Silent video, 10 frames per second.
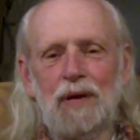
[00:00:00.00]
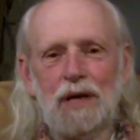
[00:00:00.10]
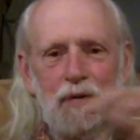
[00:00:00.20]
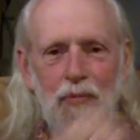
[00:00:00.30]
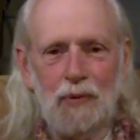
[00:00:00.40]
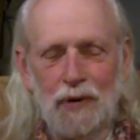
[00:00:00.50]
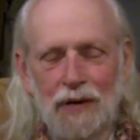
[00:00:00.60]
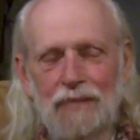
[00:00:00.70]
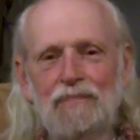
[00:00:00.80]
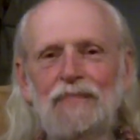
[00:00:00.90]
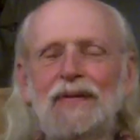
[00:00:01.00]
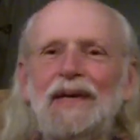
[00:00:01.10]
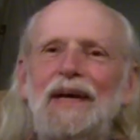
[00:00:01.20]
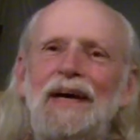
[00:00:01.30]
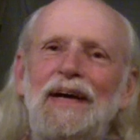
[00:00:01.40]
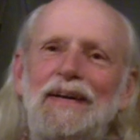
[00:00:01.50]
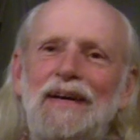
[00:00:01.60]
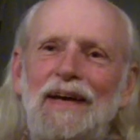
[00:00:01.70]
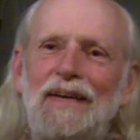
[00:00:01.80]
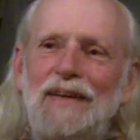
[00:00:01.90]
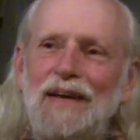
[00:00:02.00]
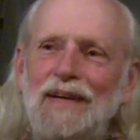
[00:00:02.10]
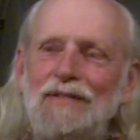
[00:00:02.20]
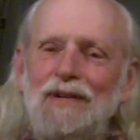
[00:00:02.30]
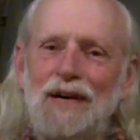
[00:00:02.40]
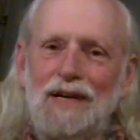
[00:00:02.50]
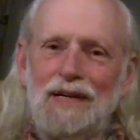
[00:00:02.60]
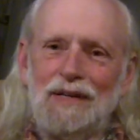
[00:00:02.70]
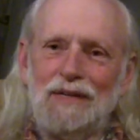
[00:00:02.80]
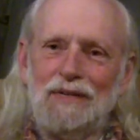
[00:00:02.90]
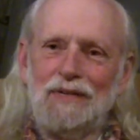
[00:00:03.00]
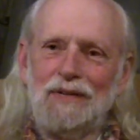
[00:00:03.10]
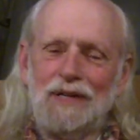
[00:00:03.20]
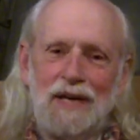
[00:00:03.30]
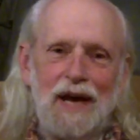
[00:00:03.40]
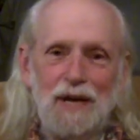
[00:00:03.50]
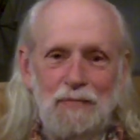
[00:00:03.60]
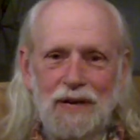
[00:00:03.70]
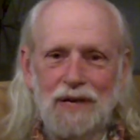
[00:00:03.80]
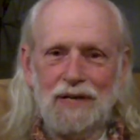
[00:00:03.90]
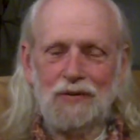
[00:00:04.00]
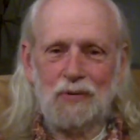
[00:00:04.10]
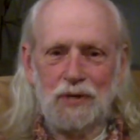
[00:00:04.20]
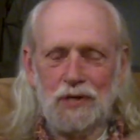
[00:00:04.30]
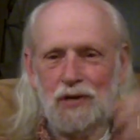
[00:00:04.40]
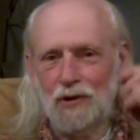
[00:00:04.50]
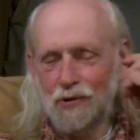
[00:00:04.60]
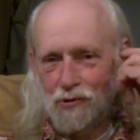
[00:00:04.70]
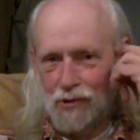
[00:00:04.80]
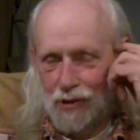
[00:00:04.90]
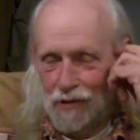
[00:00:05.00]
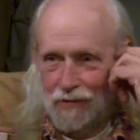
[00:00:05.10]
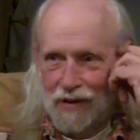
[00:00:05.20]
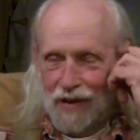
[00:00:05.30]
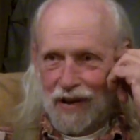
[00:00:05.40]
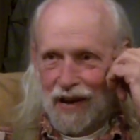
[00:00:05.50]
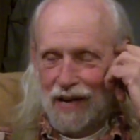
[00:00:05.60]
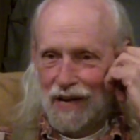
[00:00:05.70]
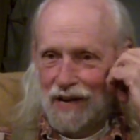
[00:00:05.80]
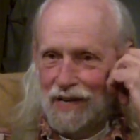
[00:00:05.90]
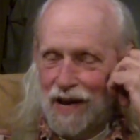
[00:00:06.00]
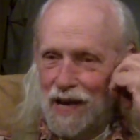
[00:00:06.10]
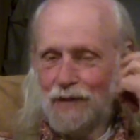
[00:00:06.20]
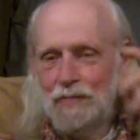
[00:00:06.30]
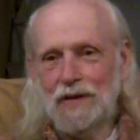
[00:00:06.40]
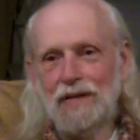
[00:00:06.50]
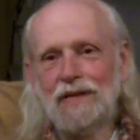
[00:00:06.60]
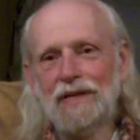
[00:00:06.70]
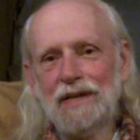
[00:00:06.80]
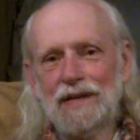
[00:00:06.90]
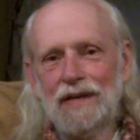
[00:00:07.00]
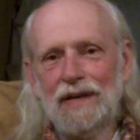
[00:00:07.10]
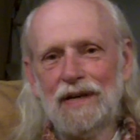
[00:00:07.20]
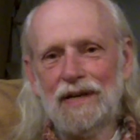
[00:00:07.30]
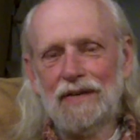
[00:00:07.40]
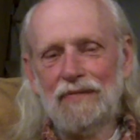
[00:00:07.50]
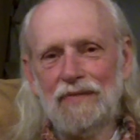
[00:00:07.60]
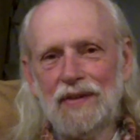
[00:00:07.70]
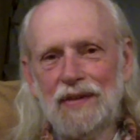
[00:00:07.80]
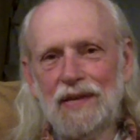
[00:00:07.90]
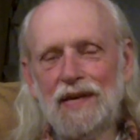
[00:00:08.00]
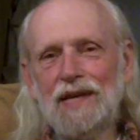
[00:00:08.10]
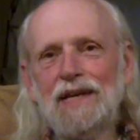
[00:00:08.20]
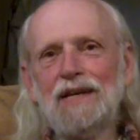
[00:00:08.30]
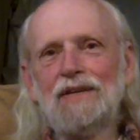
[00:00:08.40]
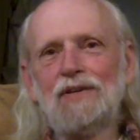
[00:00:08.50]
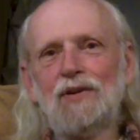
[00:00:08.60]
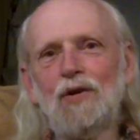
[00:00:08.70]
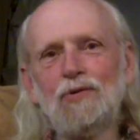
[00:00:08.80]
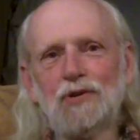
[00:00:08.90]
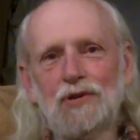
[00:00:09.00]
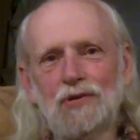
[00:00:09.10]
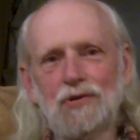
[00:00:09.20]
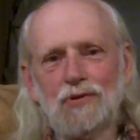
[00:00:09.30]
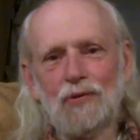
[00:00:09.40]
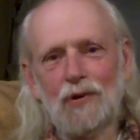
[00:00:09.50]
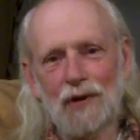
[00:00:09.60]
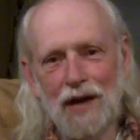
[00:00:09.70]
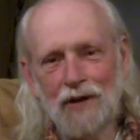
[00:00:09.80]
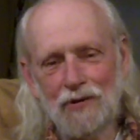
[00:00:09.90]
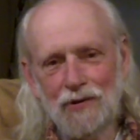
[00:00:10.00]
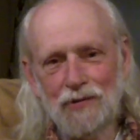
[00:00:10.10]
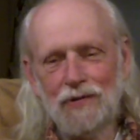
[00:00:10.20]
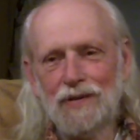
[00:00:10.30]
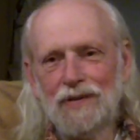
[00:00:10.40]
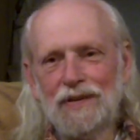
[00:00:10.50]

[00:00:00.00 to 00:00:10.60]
playing a boy. And then Ganymede is what she calls herself. And then Ganymede, he coaches Orlando